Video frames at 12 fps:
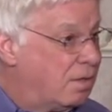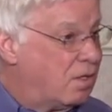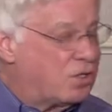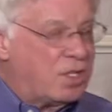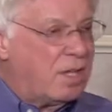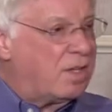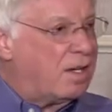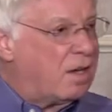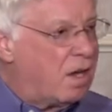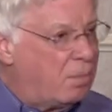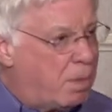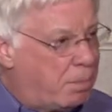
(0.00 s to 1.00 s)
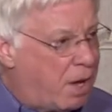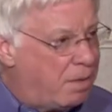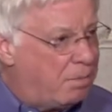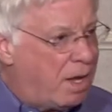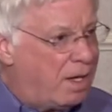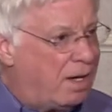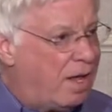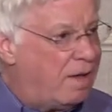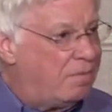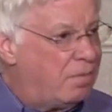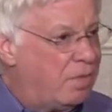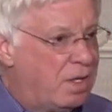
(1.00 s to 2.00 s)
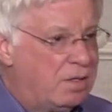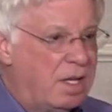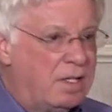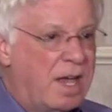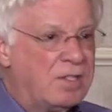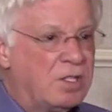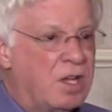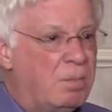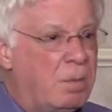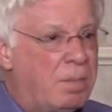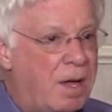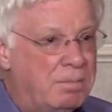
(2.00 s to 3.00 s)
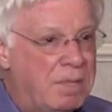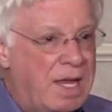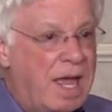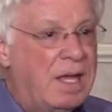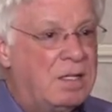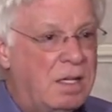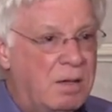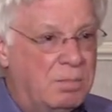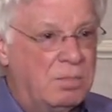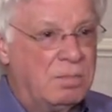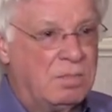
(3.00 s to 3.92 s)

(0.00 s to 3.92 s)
There's nothing come upon my life that hasn't come upon me and him.